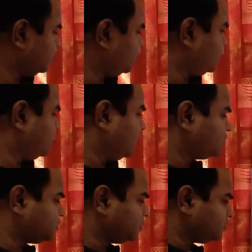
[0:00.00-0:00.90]
And last
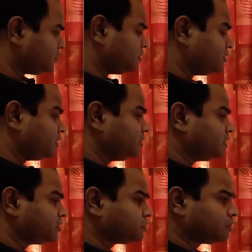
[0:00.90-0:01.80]
is the
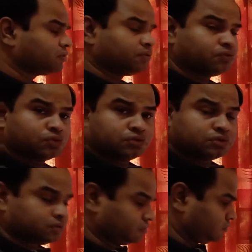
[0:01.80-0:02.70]
direction of the
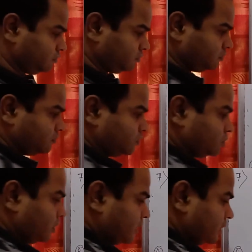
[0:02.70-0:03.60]
force. So
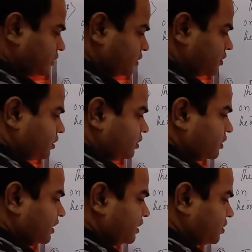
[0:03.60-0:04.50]
let us consider
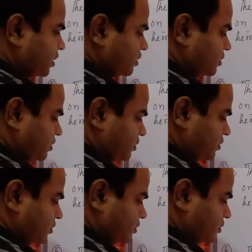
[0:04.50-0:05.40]
three charges.
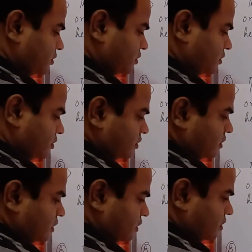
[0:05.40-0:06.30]

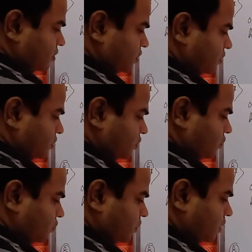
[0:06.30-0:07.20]
This is
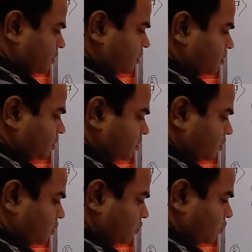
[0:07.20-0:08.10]
Q1, this is
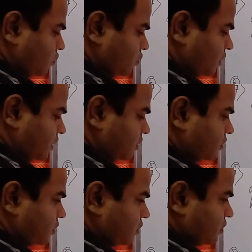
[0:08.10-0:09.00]
Q2, and this
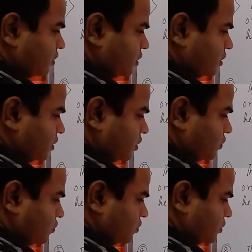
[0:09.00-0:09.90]
is
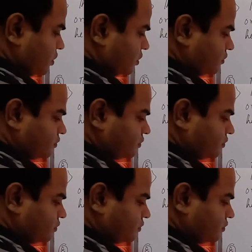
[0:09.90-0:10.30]
Q3.